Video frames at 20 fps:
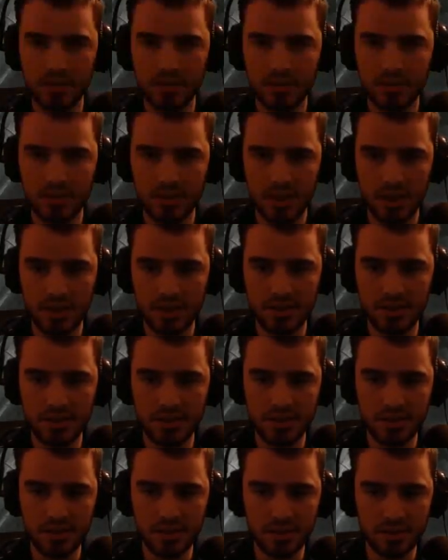Sion using
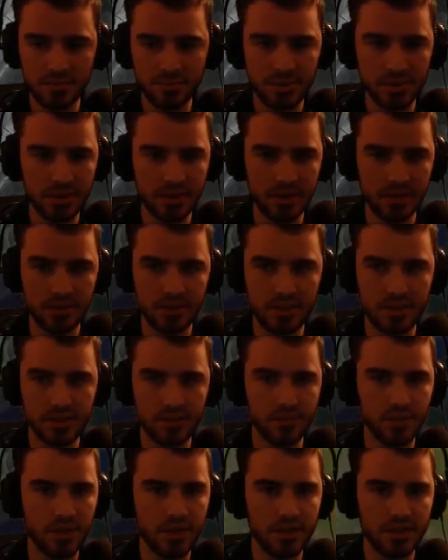the ultimate and just
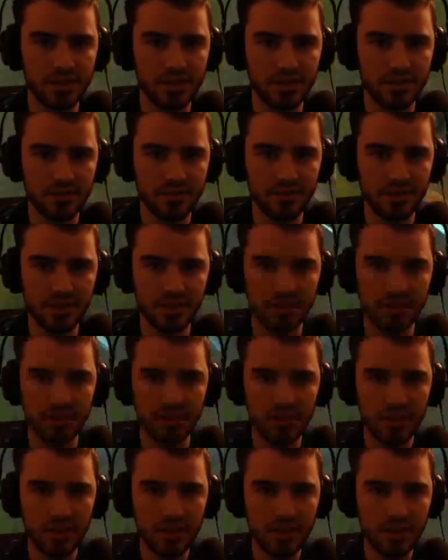running down Vayne.
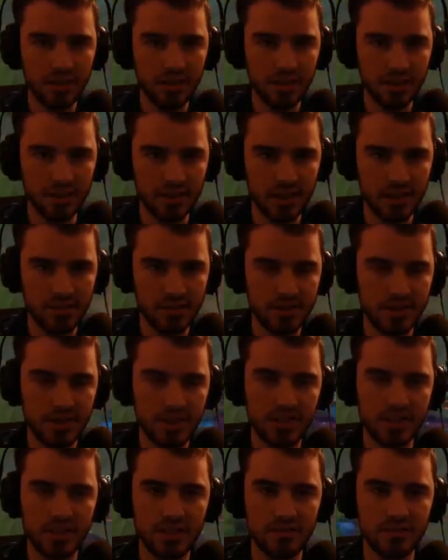And now he's
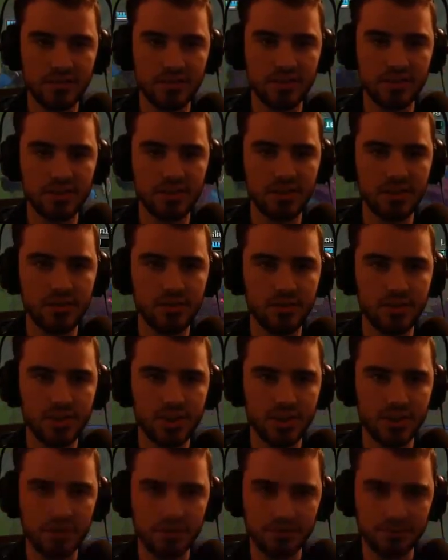chasing after this Doge.
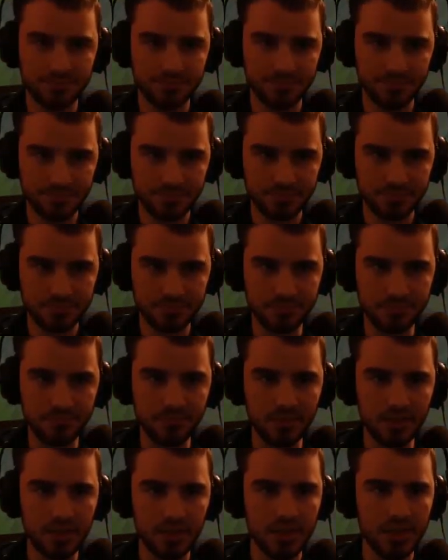
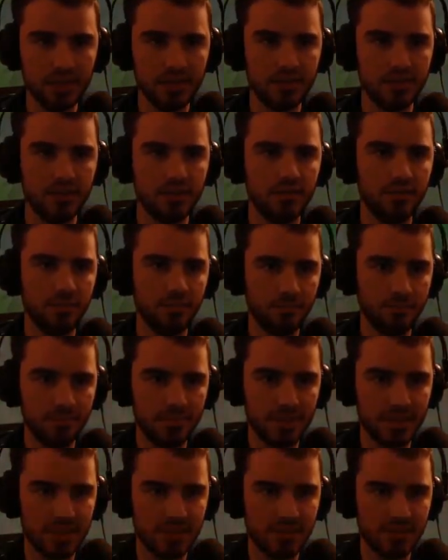Getting the
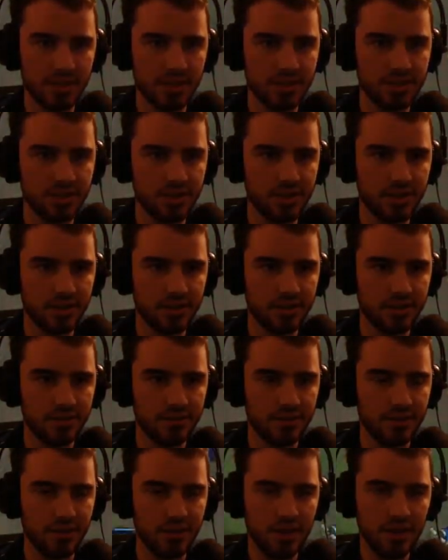decimating strike off.
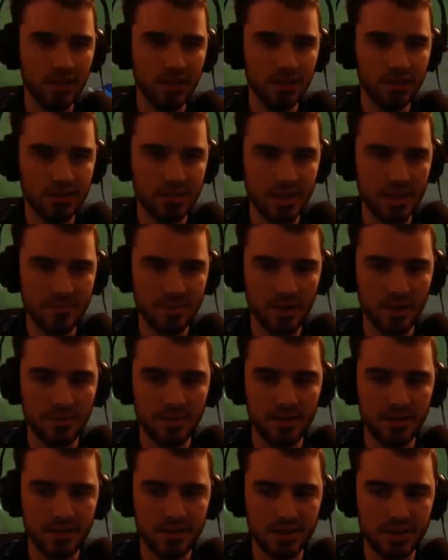The Zap coming
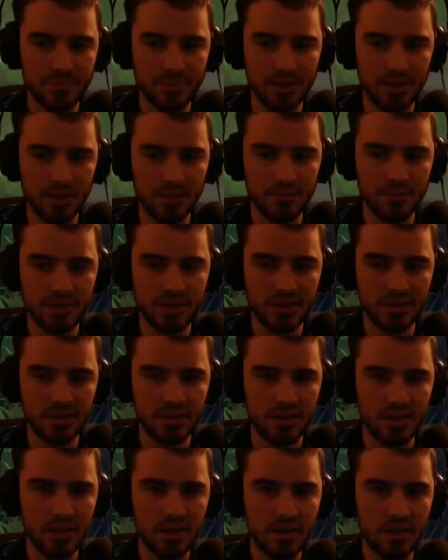out, just barely missing.
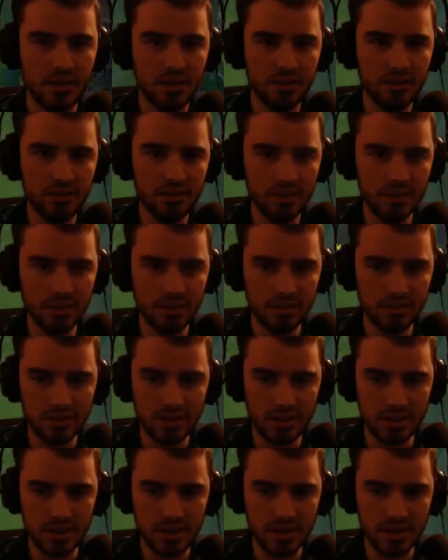And looks
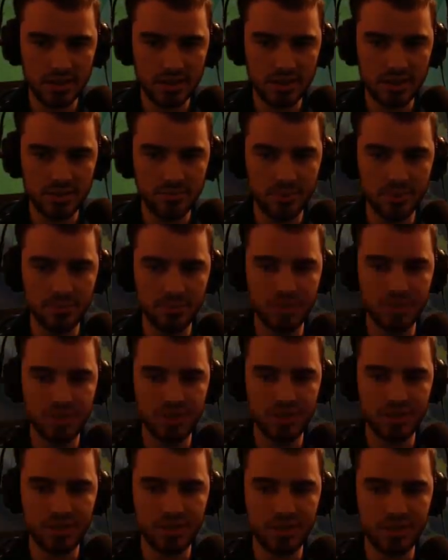like Jackson split
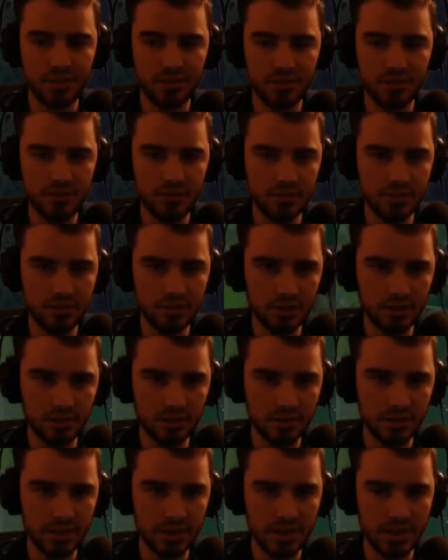pushing.
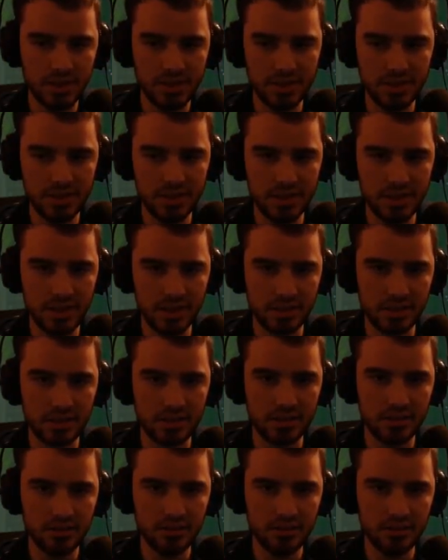Quit that shit, Jax.